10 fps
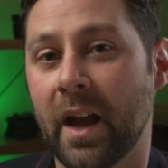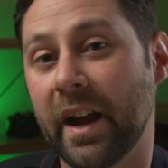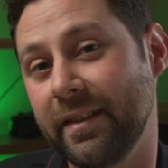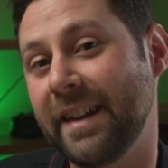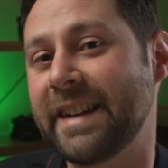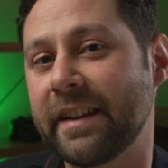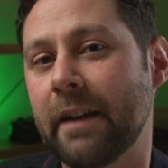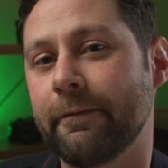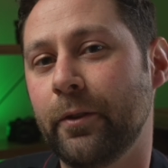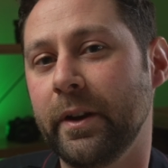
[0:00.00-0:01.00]
I can then take
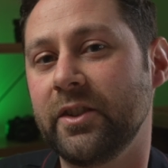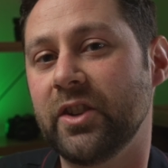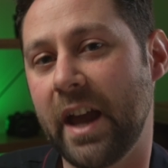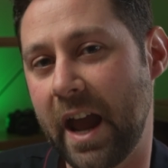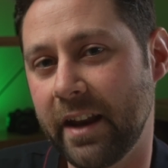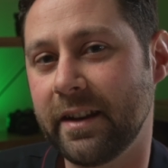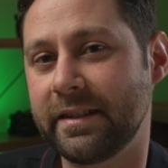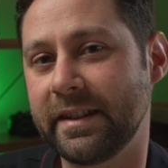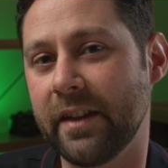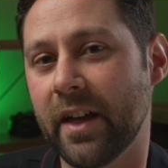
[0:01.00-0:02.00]
that footage, edit it
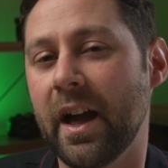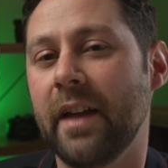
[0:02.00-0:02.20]
together,